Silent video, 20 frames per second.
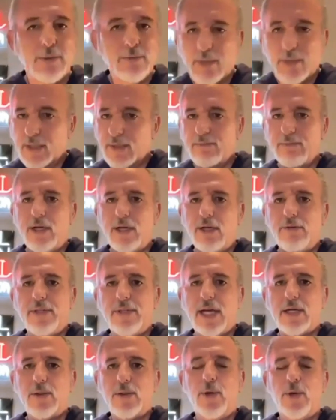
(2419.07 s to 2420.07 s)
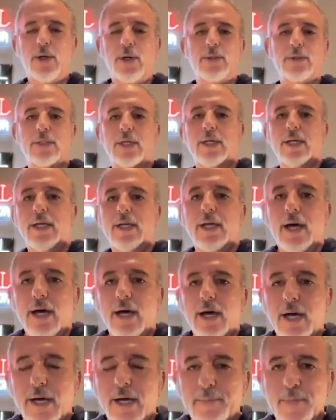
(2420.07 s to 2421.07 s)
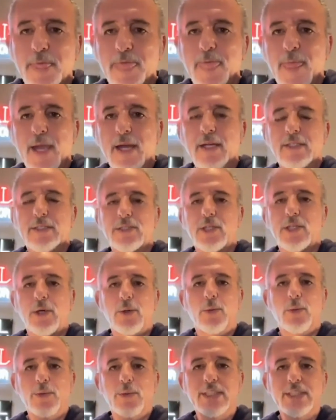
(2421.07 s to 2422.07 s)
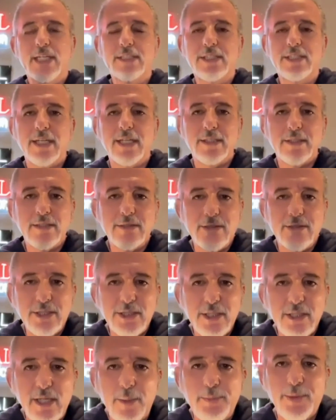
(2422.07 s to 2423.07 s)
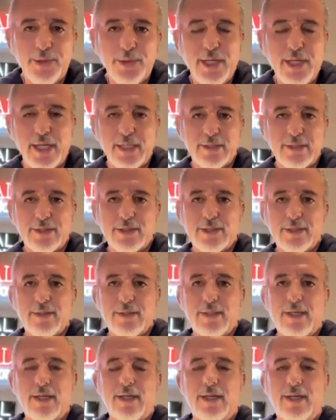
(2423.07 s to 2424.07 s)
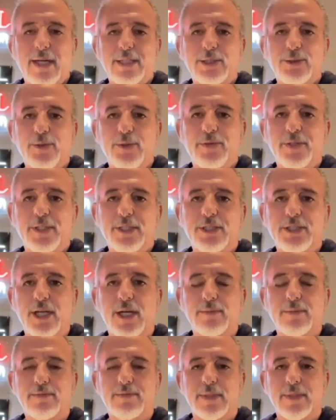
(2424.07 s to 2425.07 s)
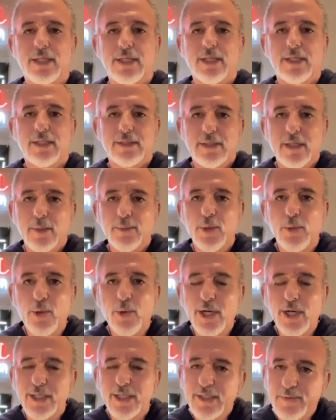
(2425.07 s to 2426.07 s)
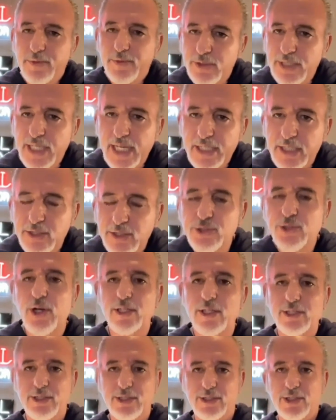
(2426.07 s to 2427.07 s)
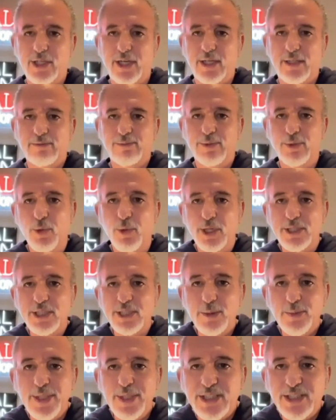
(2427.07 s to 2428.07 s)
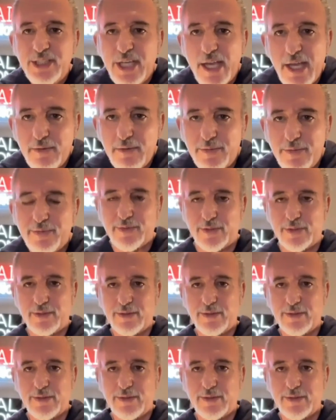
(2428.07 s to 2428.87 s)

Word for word: So love that quote. Um, so with that said, just a couple things uh, as we finish up. Number one, if you're on that construction site, we want you to be safe.